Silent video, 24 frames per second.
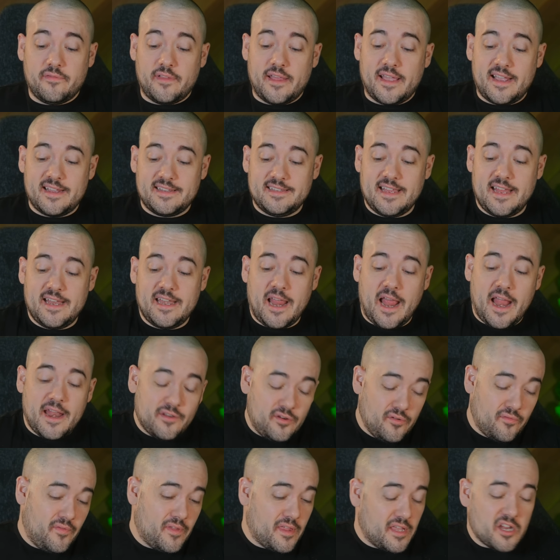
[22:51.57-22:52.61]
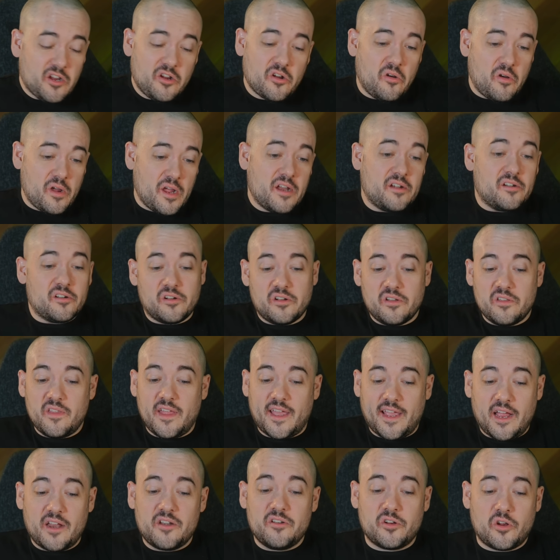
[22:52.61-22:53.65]
Like I said, I do feel like you're going under,
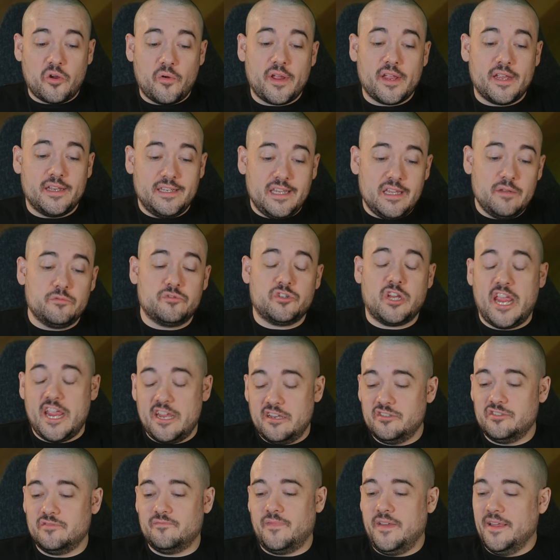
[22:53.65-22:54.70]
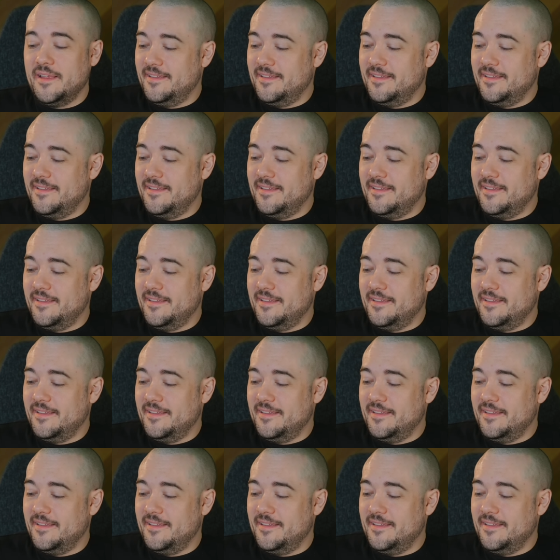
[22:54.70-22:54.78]
like undergoing a deep change,